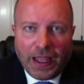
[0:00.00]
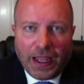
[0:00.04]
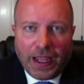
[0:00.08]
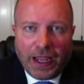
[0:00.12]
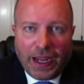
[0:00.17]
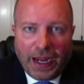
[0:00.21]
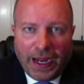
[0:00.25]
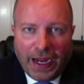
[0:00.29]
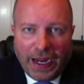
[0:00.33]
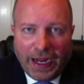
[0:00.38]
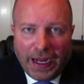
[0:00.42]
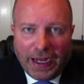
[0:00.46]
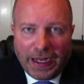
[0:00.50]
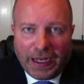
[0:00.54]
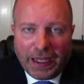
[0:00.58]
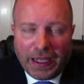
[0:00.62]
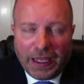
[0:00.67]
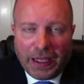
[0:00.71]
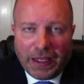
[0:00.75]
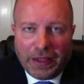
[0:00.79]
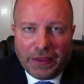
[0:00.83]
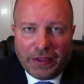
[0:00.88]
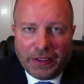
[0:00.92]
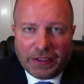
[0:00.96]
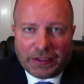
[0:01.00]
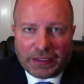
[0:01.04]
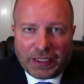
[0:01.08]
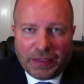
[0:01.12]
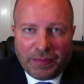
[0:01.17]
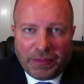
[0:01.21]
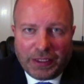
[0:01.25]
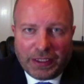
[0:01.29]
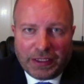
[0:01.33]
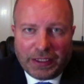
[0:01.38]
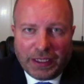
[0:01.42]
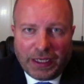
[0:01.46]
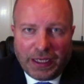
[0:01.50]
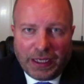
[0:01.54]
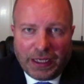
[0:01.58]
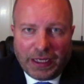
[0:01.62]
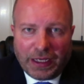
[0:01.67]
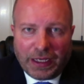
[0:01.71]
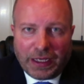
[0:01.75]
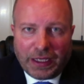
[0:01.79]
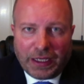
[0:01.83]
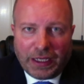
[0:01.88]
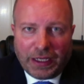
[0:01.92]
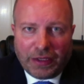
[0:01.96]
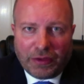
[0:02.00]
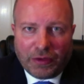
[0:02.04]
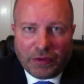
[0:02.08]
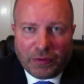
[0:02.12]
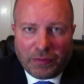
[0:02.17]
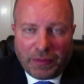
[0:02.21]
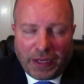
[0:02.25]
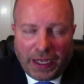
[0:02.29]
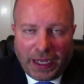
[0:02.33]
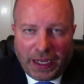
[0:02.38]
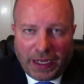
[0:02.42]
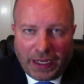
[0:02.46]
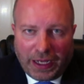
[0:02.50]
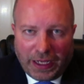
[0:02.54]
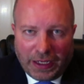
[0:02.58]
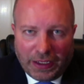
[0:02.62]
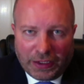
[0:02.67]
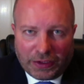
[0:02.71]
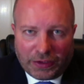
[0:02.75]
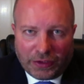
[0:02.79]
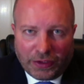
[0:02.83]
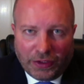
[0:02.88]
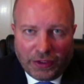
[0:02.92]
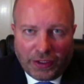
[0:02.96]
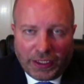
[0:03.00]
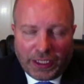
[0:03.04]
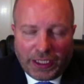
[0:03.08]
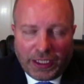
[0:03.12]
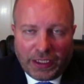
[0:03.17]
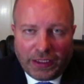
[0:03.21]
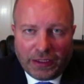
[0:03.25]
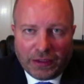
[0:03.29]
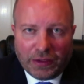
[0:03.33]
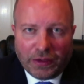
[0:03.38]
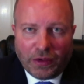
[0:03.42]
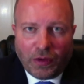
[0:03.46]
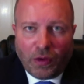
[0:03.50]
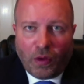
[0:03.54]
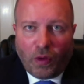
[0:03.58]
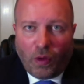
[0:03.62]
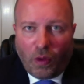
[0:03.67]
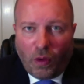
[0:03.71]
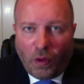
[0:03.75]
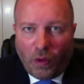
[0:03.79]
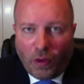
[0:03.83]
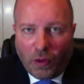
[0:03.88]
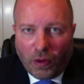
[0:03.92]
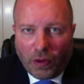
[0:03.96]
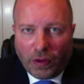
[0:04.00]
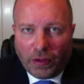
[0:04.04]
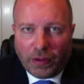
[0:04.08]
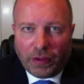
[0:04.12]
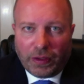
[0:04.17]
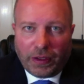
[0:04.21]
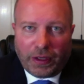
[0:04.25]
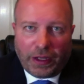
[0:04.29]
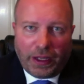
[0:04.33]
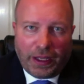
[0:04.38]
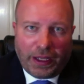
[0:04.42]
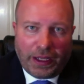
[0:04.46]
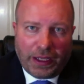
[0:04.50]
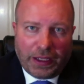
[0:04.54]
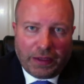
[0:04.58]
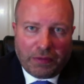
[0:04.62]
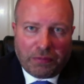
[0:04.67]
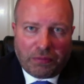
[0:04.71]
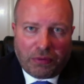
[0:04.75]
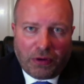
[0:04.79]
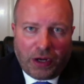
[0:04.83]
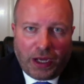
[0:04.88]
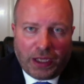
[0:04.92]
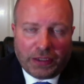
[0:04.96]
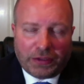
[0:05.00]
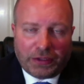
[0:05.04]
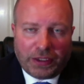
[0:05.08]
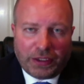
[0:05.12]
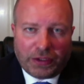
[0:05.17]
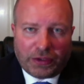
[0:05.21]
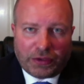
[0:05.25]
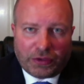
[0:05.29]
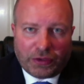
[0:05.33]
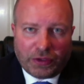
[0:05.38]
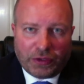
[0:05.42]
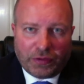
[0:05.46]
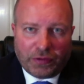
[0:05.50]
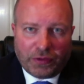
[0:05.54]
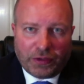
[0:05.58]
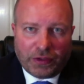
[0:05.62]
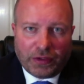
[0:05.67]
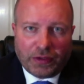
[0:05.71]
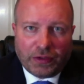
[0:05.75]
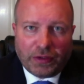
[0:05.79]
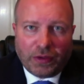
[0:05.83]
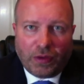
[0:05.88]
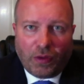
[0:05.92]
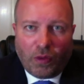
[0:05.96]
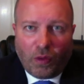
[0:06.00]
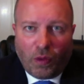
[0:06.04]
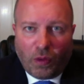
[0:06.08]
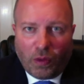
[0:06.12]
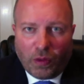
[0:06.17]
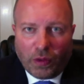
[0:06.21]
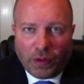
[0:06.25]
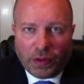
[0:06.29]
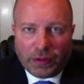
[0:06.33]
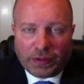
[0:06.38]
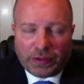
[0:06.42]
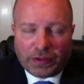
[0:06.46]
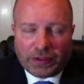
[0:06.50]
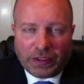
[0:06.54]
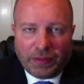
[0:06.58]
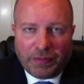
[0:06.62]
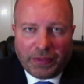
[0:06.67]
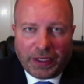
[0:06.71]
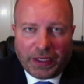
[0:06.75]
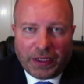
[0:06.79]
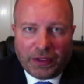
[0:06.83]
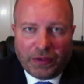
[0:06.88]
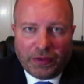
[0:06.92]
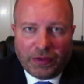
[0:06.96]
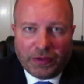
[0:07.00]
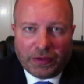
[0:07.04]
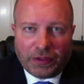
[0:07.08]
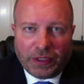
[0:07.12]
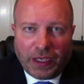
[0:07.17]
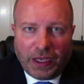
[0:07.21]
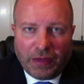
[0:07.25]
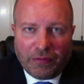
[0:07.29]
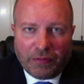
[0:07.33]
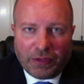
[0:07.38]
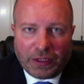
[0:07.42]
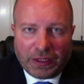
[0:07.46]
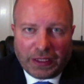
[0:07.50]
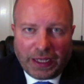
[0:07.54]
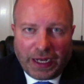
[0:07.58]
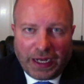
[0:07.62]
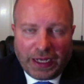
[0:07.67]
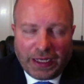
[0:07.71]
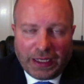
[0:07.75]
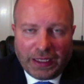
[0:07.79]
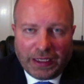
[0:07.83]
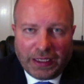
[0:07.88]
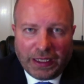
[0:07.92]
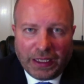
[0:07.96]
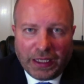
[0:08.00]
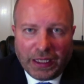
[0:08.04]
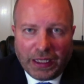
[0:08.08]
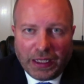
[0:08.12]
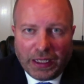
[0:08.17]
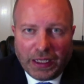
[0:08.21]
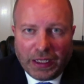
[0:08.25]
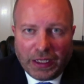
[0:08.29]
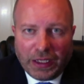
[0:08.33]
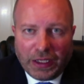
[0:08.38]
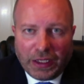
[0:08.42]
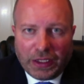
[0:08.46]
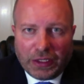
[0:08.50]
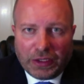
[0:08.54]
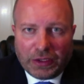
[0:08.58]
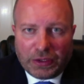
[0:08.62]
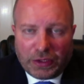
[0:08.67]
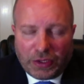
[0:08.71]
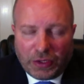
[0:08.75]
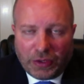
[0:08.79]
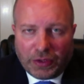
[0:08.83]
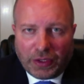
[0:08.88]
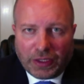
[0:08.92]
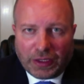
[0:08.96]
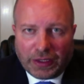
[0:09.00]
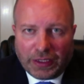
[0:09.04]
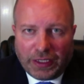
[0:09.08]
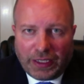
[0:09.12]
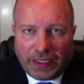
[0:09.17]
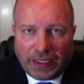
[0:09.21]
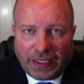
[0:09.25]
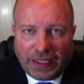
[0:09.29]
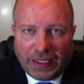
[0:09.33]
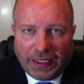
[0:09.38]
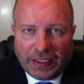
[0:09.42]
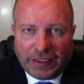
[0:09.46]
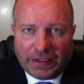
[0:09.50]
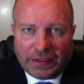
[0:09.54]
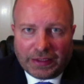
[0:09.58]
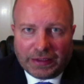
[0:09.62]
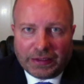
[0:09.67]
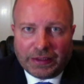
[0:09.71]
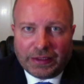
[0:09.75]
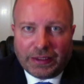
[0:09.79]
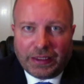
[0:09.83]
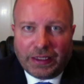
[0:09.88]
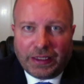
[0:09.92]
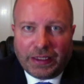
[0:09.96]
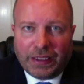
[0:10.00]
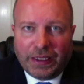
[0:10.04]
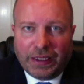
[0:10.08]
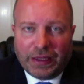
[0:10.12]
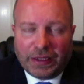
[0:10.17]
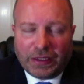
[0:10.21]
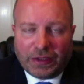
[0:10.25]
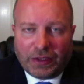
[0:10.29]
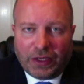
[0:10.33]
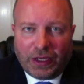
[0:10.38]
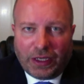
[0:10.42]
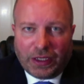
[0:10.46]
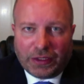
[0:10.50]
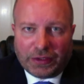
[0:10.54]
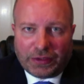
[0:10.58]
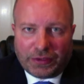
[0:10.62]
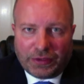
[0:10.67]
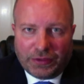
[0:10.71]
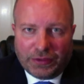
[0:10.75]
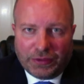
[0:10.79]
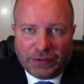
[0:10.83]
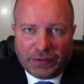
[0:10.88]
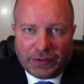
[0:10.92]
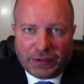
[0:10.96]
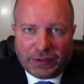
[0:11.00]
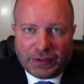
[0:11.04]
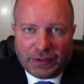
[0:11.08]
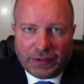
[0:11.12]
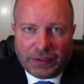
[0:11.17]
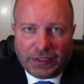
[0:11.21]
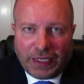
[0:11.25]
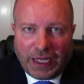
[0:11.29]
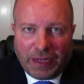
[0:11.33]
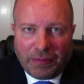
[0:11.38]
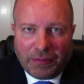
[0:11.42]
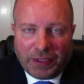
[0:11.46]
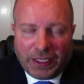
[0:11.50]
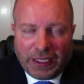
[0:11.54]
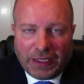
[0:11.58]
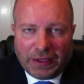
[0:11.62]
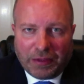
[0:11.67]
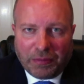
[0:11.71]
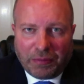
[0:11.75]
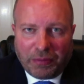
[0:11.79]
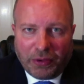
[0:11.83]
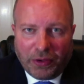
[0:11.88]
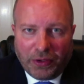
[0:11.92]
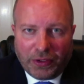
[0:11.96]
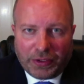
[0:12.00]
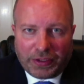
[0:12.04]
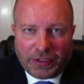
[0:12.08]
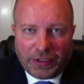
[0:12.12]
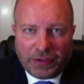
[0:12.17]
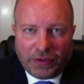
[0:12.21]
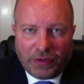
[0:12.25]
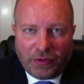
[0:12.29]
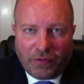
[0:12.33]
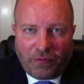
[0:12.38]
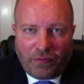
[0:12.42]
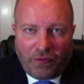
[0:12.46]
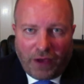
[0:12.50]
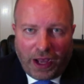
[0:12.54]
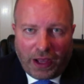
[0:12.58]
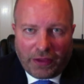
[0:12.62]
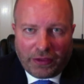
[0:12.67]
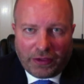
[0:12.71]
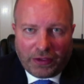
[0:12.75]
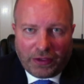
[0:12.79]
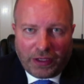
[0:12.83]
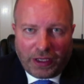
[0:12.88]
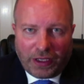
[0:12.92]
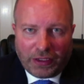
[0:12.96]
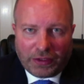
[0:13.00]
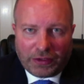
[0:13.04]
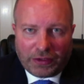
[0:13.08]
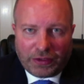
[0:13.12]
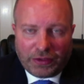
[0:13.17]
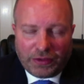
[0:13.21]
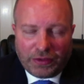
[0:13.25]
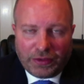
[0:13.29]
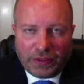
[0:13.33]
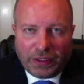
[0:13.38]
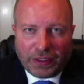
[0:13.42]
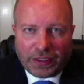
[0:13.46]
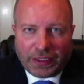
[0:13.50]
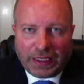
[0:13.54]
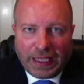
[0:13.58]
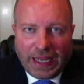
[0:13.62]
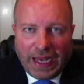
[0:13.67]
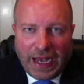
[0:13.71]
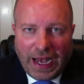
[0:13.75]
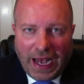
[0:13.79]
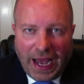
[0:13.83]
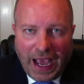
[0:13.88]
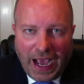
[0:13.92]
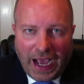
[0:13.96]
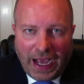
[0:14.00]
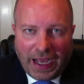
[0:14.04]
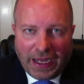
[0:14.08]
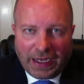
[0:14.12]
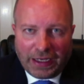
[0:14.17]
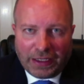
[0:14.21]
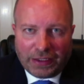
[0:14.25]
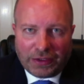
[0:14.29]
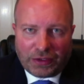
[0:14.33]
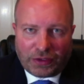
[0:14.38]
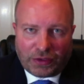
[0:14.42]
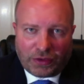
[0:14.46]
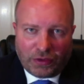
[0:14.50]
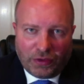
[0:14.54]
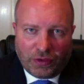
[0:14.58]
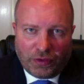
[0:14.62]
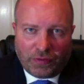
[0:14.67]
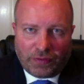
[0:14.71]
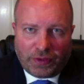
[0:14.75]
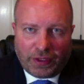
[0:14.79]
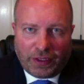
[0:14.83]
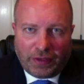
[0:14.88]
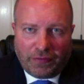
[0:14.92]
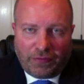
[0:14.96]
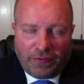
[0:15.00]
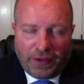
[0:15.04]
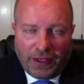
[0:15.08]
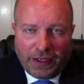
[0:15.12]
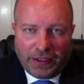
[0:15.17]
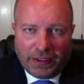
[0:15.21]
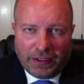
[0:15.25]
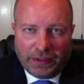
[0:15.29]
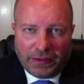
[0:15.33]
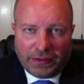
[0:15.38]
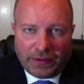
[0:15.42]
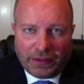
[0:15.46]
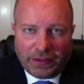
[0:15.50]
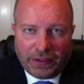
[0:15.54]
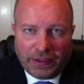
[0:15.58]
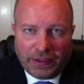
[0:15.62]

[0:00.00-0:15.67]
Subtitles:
And this can be done either by an attorney or a process server or somebody who's unrelated to the litigant in the lawsuit. Namely, the person who filed the lawsuit cannot serve the defendant.